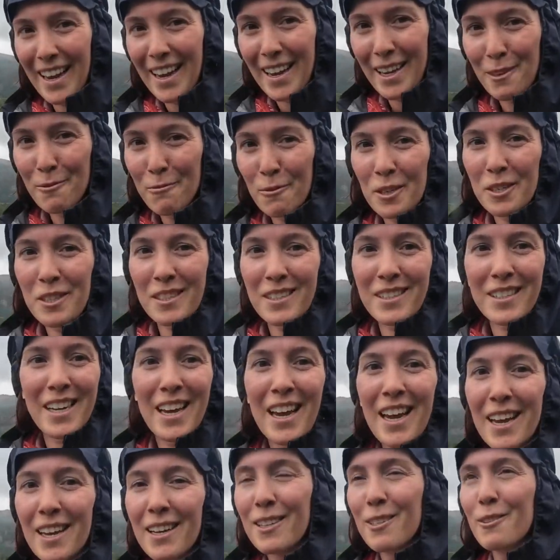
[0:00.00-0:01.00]
It wasn't
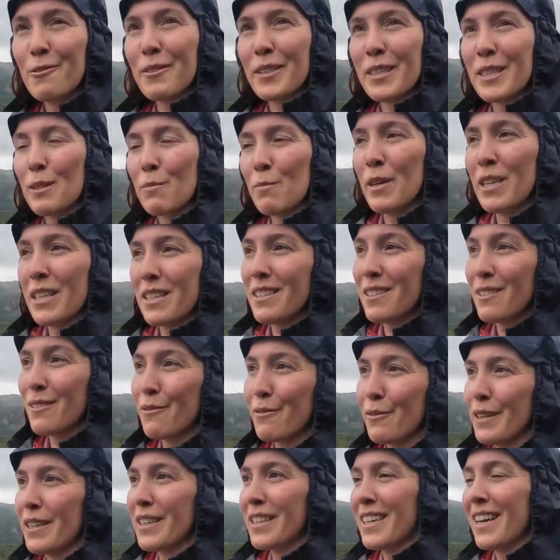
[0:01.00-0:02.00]
too
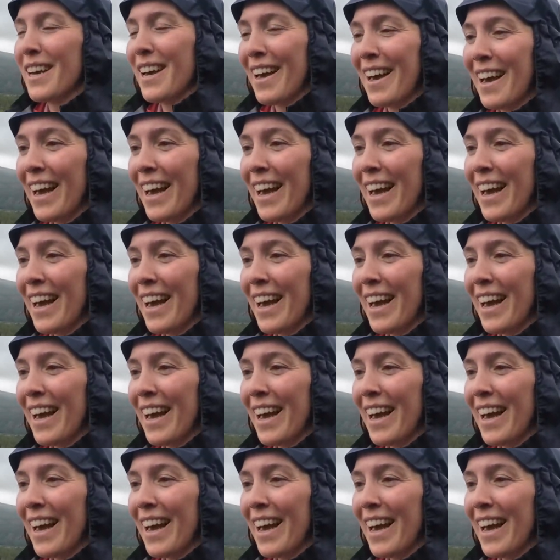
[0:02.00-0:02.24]
expensive, and